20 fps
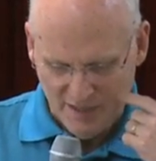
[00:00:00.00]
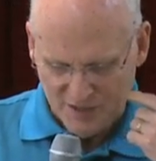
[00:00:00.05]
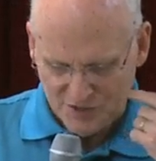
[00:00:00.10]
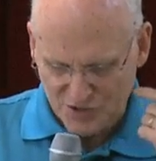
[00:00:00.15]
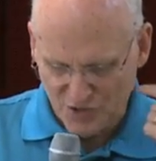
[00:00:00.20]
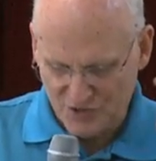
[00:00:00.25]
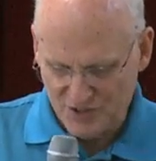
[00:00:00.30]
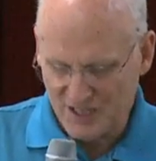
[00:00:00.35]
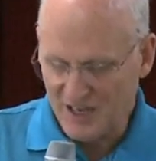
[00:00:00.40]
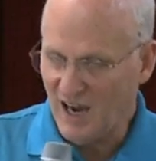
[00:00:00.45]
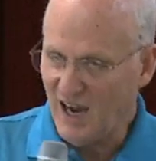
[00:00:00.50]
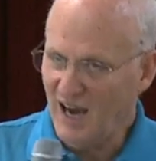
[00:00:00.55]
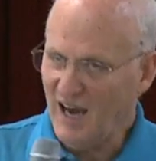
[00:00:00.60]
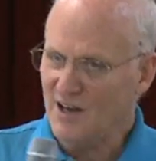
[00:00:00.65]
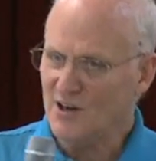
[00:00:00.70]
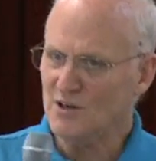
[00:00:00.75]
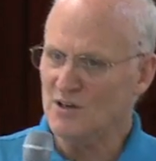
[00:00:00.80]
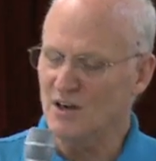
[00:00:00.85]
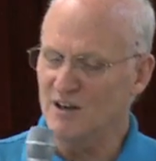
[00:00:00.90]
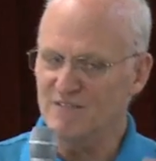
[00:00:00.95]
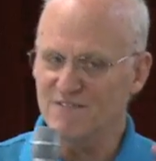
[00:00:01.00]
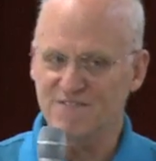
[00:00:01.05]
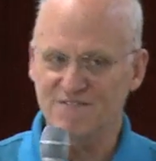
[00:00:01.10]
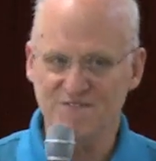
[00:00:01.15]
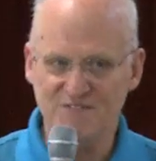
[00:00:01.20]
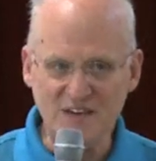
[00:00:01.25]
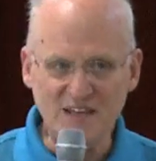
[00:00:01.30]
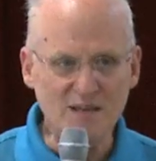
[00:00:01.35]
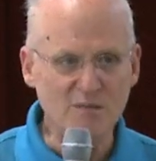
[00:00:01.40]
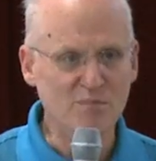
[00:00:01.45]
So the honor of
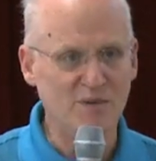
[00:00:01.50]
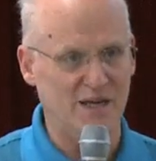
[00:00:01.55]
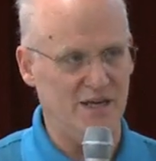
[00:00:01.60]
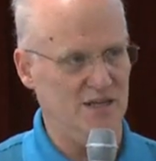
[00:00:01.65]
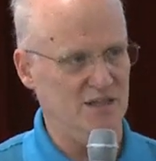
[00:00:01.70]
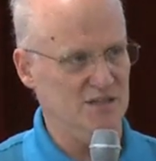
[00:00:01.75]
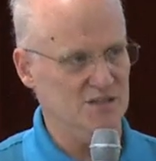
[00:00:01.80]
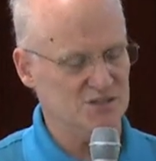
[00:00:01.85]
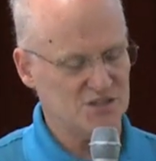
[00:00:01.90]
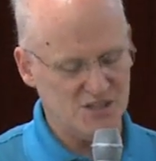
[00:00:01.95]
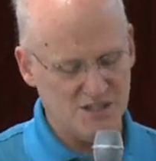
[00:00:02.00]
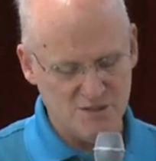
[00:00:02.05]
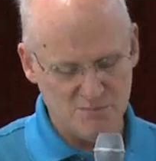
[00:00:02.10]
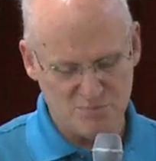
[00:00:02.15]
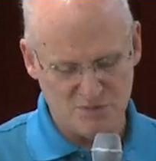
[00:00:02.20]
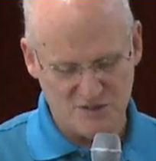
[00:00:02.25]
females in